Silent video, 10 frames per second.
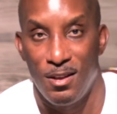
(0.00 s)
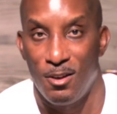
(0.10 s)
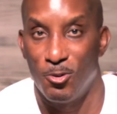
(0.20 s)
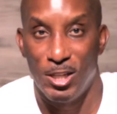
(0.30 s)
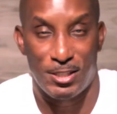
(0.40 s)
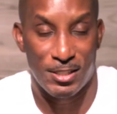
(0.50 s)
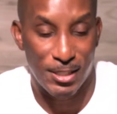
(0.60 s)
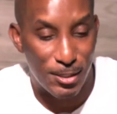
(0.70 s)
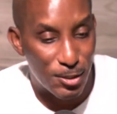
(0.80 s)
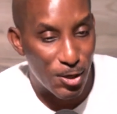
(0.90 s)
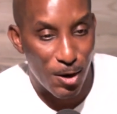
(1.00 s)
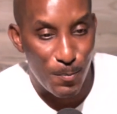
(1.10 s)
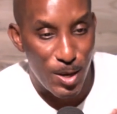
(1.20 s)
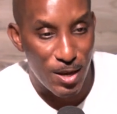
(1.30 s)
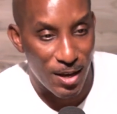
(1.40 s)
Well, listen, this is going to
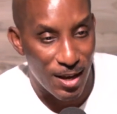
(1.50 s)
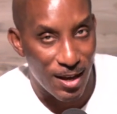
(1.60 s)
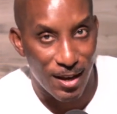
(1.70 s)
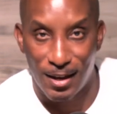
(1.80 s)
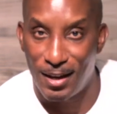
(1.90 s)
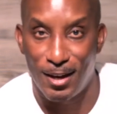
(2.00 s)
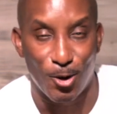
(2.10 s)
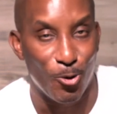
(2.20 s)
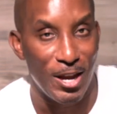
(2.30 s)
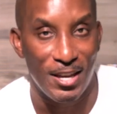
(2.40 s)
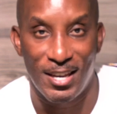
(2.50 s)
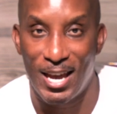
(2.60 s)
be a, a great